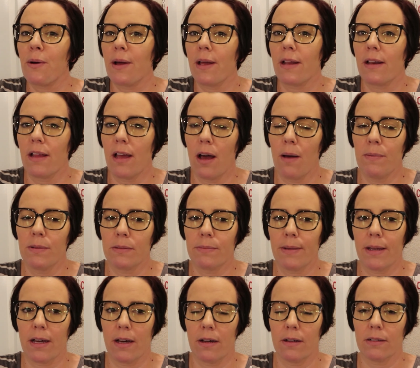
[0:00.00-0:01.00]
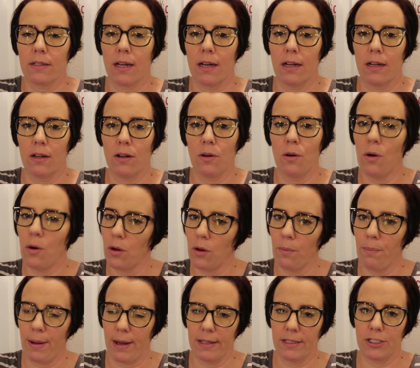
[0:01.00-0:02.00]
It helps me out a whole
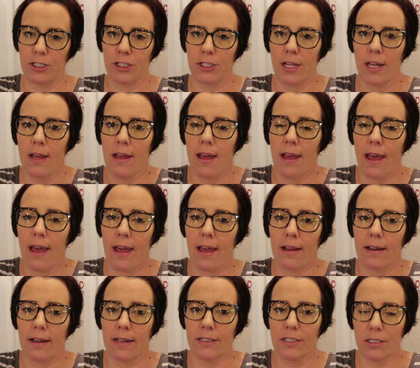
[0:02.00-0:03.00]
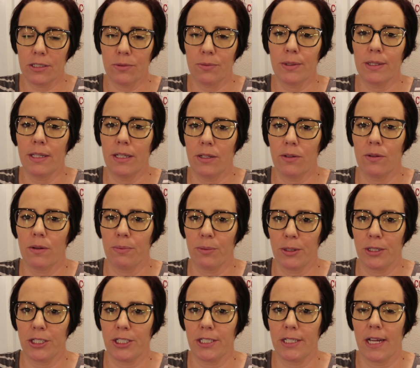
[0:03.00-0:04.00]
bunch, and I just really do
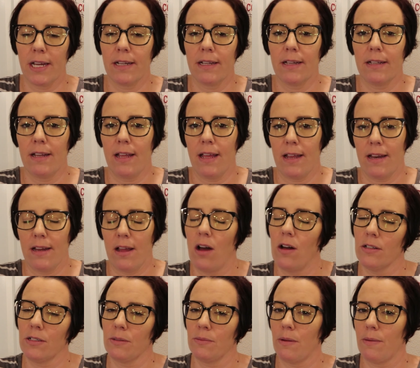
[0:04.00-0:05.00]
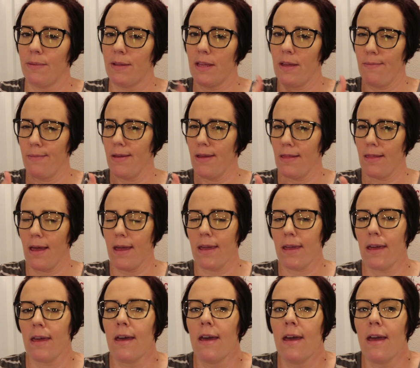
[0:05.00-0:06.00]
appreciate it. And also maybe give me a
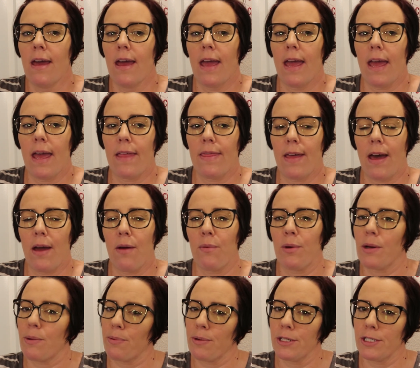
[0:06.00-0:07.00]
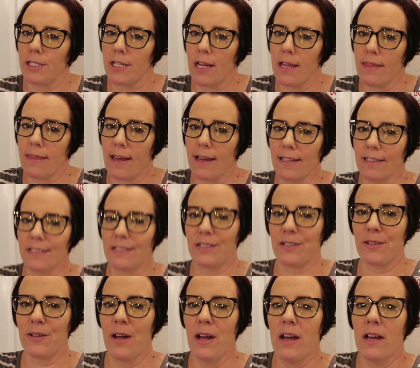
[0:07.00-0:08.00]
like, and I would appreciate that
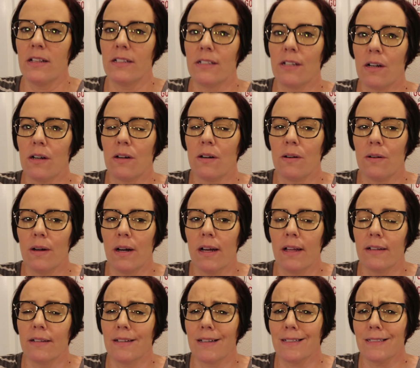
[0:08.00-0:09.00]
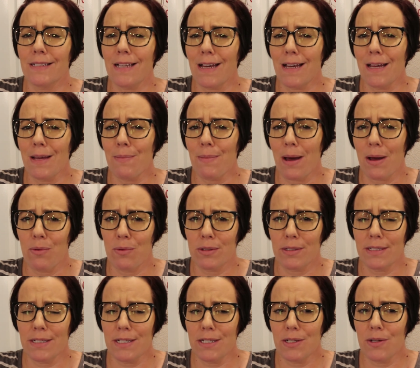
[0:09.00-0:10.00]
too. So next time I will
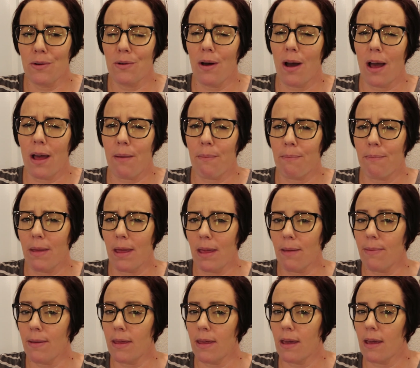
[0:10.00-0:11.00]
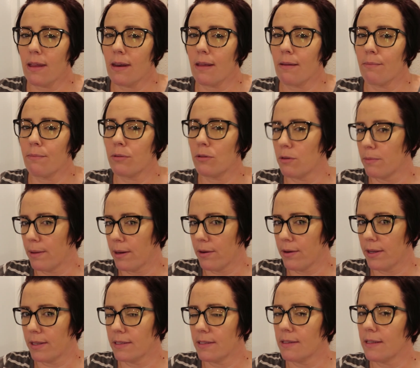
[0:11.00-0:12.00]
see you, I may be canning
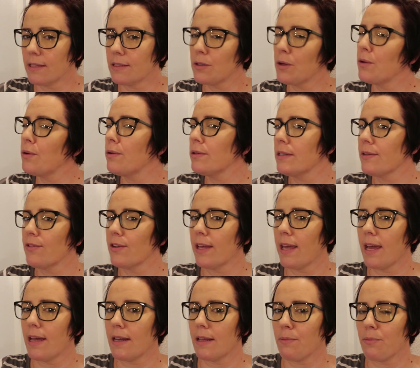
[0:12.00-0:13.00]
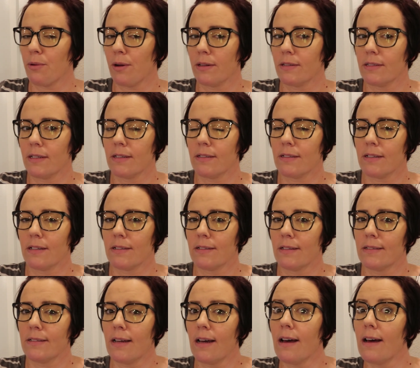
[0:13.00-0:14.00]
blueberries, and that's a whole different canning process because
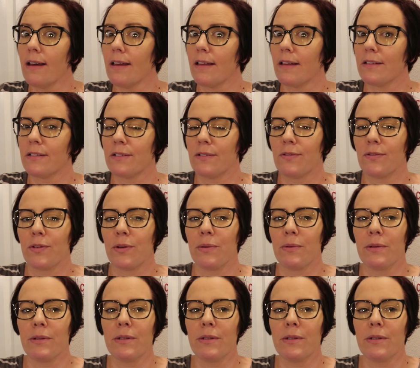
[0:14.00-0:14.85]
it's a high acid food.